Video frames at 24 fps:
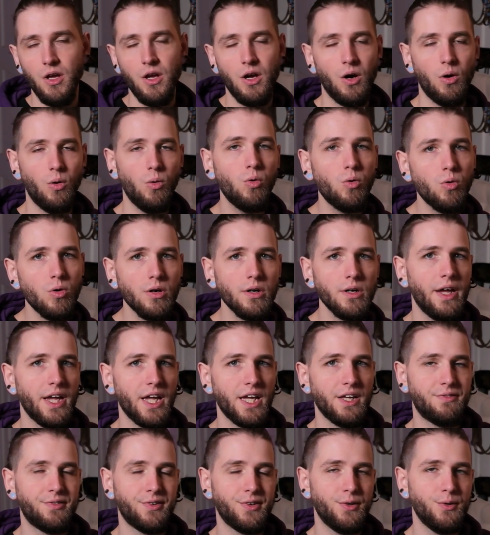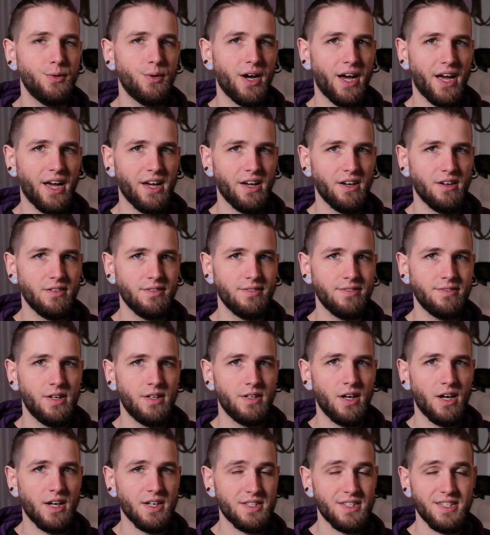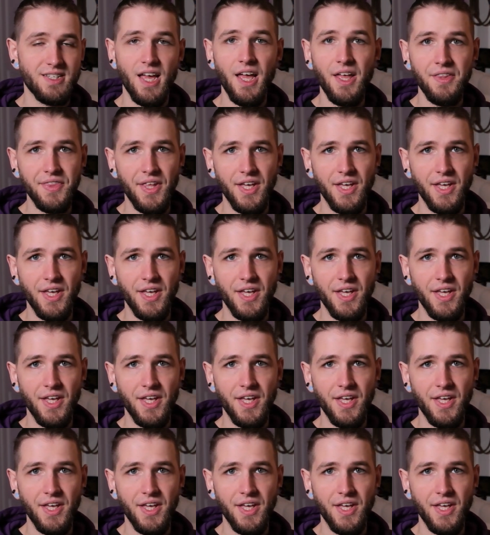or if you have a set